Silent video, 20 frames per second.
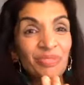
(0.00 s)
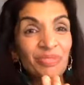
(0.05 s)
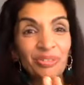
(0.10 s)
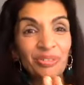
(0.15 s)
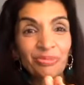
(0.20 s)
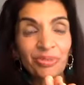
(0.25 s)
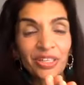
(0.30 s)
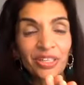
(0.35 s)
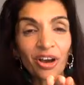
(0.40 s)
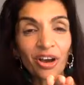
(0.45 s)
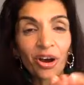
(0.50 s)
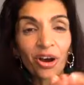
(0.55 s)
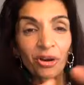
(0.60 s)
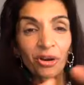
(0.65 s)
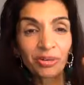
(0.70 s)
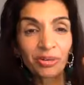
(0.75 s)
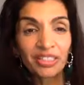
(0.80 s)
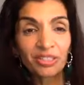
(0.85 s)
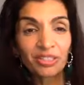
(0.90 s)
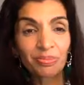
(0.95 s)
would
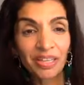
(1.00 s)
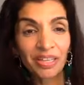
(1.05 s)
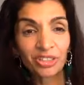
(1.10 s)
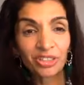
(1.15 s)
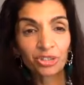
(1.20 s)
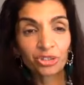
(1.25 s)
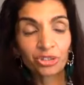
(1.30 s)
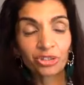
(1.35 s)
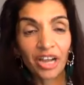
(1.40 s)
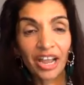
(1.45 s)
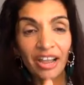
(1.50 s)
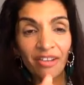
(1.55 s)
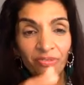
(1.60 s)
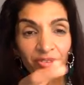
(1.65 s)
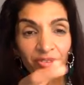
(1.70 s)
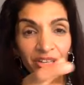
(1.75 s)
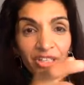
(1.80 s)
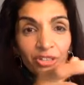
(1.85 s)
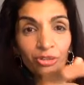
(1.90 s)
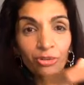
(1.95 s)
always make sure
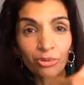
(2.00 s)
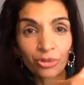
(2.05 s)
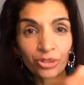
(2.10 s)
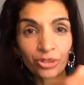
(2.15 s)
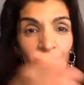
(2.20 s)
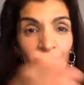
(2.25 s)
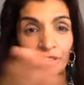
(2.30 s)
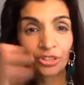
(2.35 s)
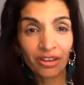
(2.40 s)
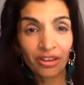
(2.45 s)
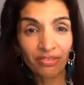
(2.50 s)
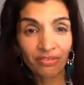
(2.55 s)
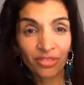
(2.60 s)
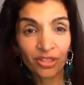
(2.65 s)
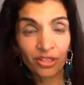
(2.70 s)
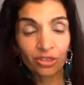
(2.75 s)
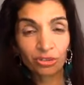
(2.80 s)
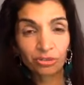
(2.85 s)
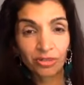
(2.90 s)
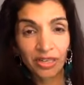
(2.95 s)
every corner of
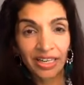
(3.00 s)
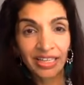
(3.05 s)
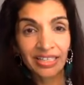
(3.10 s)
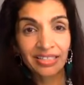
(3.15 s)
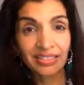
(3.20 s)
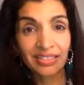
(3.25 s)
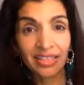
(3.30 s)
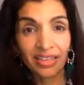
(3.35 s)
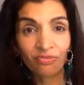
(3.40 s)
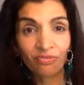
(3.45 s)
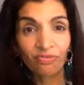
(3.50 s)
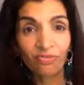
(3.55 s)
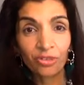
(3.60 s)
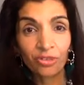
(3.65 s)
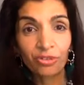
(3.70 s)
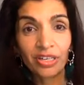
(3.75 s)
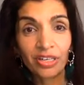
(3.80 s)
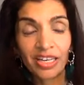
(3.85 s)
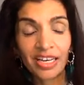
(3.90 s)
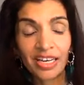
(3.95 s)
the trays had
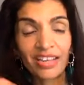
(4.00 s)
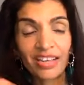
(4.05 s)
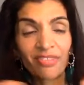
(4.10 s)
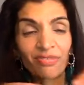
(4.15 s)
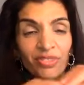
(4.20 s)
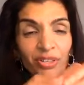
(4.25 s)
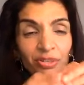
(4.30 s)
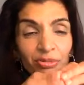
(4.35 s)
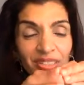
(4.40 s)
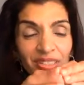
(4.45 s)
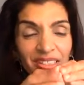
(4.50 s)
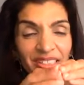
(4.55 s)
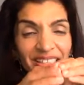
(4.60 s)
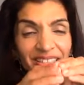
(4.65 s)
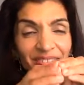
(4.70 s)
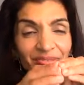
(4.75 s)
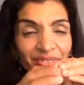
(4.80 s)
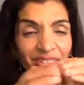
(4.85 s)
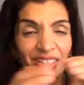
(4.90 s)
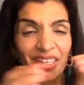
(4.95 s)
food in it. If there was
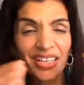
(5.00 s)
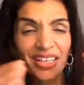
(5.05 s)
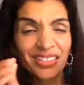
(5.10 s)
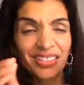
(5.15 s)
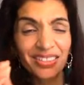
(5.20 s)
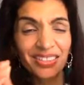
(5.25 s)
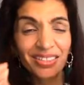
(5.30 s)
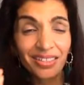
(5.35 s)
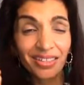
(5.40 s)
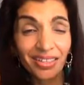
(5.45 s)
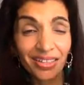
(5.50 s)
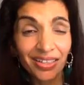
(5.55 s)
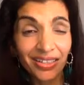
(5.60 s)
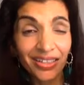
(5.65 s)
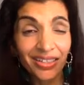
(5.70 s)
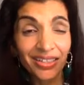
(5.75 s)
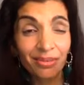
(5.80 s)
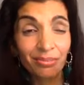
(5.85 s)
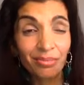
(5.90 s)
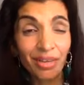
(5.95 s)
even a
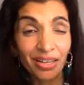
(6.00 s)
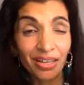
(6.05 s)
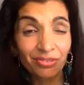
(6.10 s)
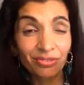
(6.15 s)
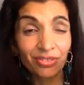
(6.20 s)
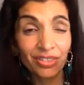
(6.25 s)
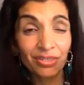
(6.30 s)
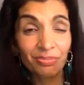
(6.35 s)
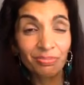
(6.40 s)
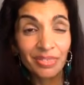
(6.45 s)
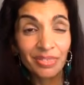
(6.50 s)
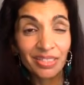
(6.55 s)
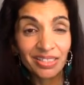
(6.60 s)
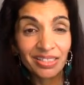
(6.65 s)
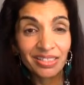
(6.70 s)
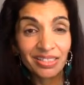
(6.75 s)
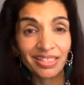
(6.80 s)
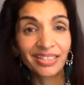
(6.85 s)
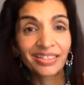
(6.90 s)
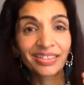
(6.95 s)
tiny amount
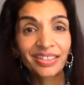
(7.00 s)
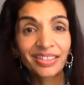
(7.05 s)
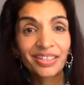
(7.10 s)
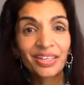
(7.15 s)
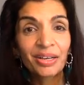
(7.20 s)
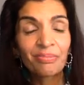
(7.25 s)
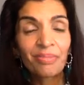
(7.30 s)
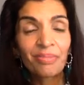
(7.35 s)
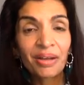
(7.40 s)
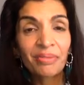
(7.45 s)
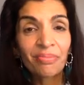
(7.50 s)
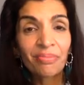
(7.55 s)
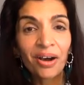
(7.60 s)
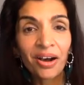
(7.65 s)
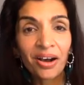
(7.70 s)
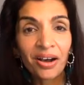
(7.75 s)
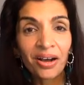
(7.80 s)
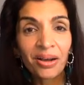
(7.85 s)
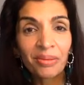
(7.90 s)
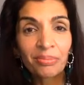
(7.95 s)
missing, my
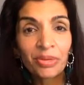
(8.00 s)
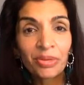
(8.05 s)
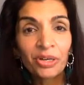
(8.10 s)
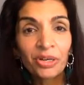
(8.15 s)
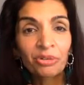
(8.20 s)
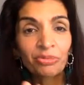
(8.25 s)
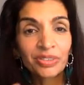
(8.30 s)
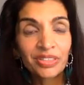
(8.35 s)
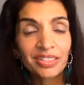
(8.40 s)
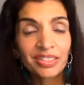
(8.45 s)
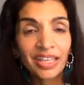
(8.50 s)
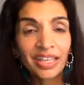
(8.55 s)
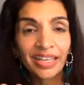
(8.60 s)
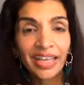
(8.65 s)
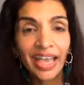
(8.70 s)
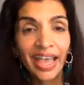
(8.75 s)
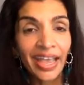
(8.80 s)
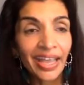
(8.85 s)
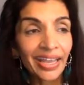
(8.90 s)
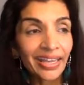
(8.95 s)
mom would say,
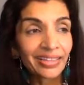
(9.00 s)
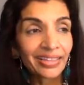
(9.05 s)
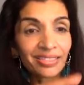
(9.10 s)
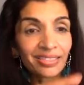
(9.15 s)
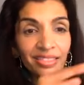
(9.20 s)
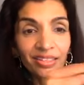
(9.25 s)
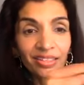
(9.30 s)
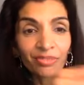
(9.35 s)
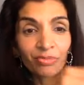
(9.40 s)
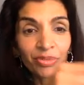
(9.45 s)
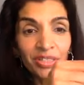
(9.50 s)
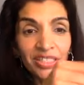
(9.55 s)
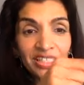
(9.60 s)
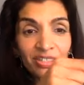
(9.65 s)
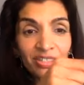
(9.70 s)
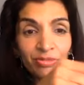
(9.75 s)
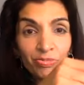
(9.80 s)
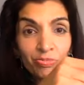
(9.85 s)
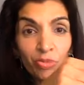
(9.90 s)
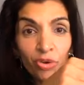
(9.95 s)
Hey, we
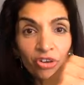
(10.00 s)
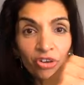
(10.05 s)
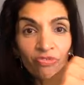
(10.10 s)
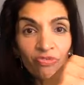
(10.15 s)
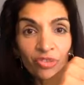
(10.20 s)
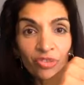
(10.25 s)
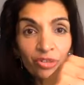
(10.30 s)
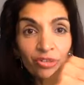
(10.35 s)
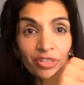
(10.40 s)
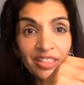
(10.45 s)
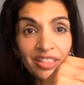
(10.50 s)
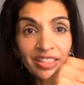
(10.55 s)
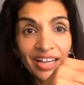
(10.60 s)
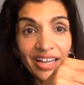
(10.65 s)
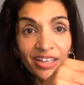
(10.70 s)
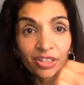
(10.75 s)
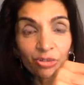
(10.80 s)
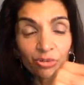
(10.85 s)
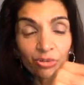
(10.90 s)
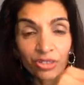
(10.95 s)
need more food in
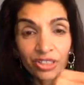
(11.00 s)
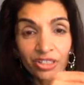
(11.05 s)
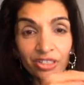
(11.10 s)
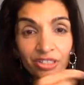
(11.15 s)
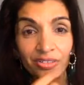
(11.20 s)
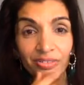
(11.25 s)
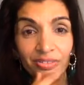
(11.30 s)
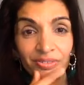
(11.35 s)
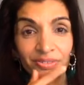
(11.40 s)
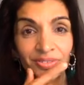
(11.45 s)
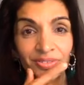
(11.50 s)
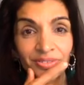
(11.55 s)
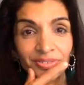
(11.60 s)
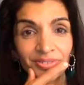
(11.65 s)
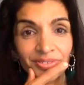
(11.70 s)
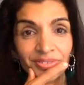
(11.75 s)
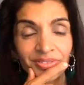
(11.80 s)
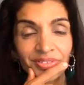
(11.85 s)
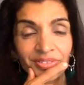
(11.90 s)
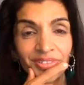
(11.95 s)
that corner.
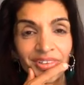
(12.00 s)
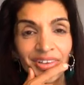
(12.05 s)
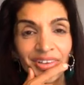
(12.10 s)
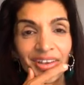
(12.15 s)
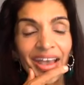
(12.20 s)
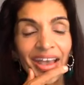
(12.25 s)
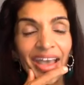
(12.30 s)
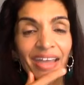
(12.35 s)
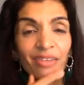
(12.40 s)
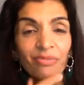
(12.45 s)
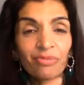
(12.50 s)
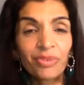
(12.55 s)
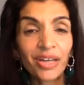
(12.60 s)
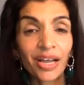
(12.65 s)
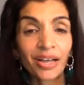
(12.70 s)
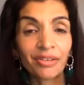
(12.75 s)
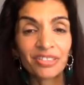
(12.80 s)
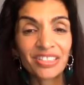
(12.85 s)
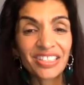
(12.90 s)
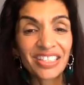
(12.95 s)
And when
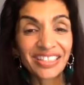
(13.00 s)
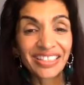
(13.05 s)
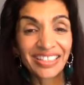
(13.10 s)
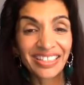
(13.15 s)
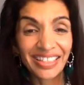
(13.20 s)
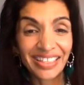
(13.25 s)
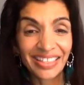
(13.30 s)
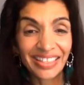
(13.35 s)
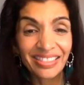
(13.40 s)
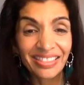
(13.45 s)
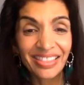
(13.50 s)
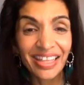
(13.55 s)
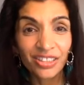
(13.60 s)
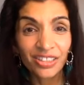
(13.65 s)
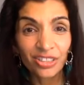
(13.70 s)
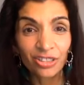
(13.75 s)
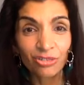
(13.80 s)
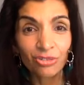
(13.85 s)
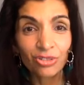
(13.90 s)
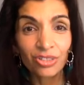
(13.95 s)
I was a kid, that
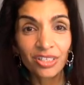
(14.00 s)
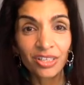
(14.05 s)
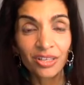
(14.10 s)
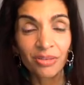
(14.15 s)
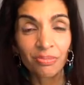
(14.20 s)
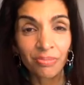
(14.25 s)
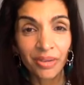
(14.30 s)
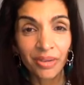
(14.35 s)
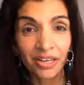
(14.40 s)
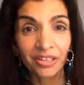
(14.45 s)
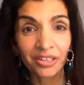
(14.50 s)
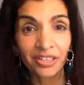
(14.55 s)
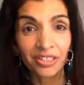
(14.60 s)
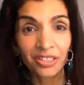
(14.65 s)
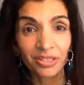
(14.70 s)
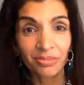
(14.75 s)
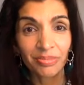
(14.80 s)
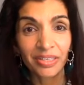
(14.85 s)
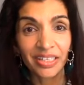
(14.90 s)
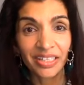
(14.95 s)
used to
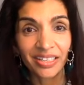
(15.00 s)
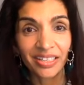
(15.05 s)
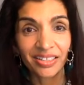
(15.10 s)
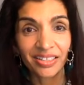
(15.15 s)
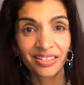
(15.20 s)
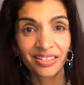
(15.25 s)
embarrass me